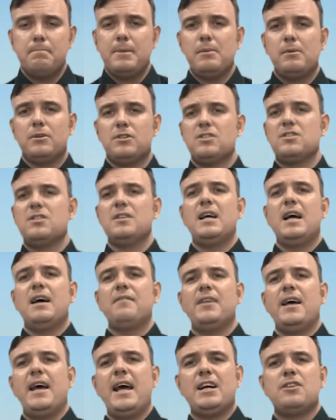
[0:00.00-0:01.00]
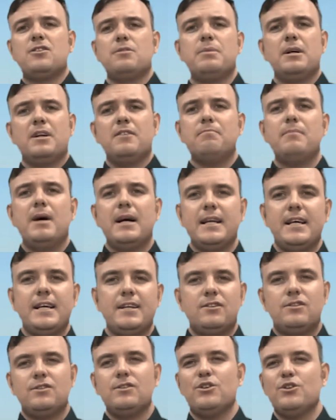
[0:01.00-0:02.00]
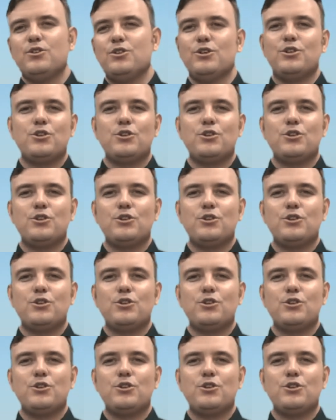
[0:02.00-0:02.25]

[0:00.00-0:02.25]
people just didn't have that extra bit of money to